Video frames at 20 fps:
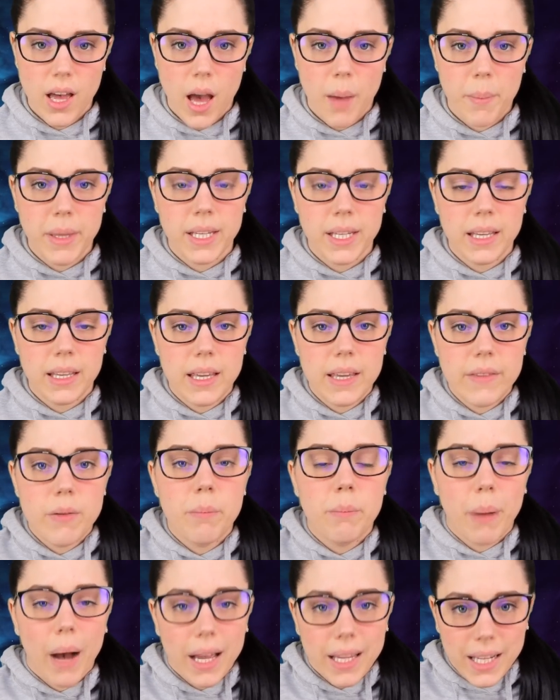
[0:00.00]
I mean,
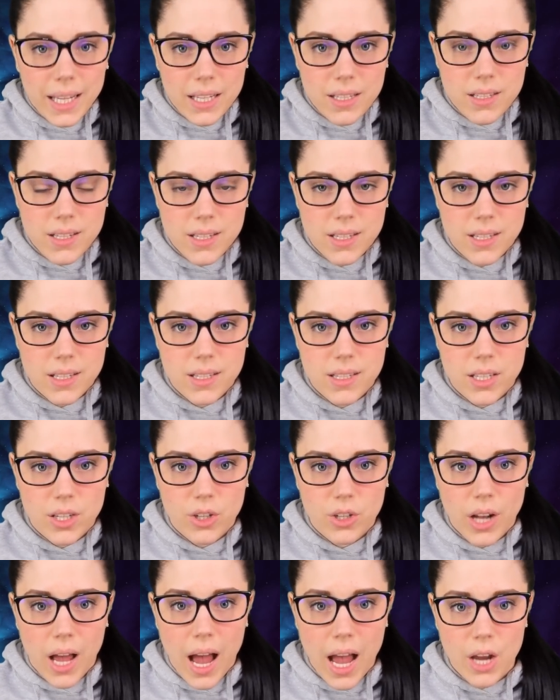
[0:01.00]
even Binance is
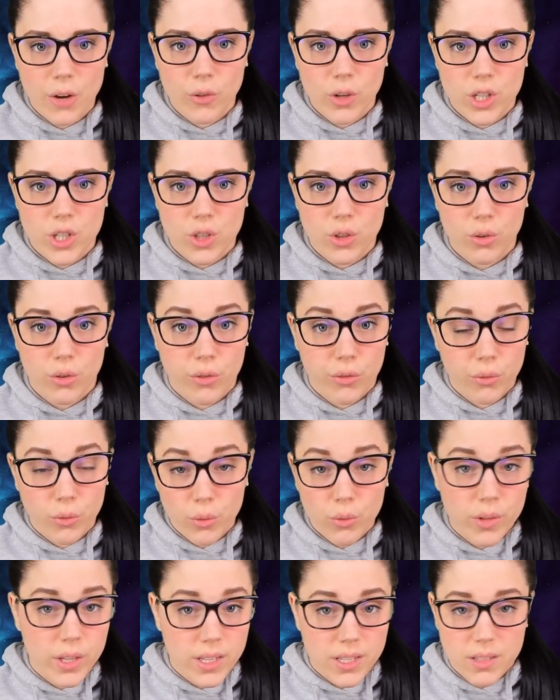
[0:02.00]
considered a high risk
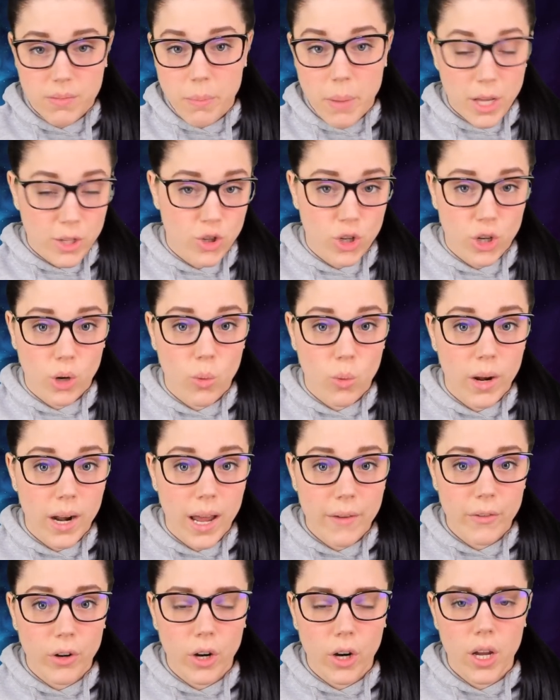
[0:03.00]
through this metric or
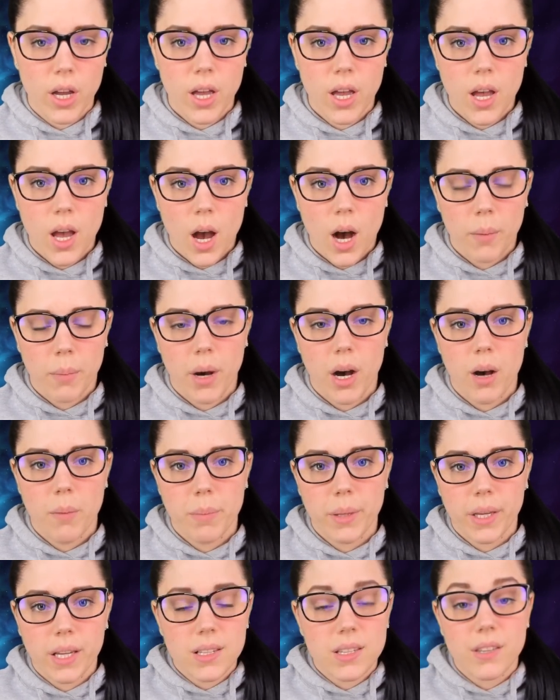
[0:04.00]
whatever
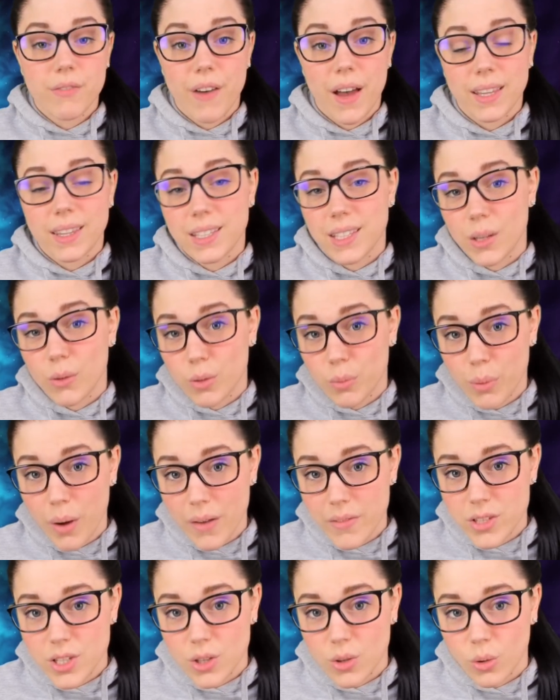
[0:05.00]
because of the fact that they deal with
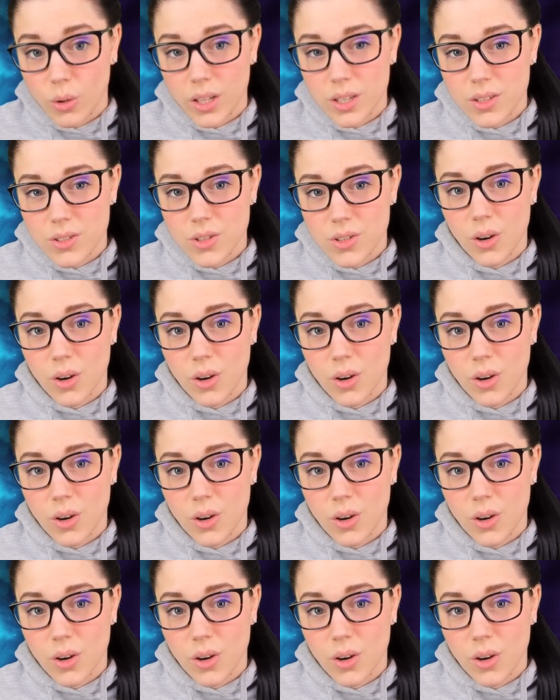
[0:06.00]
privacy coins.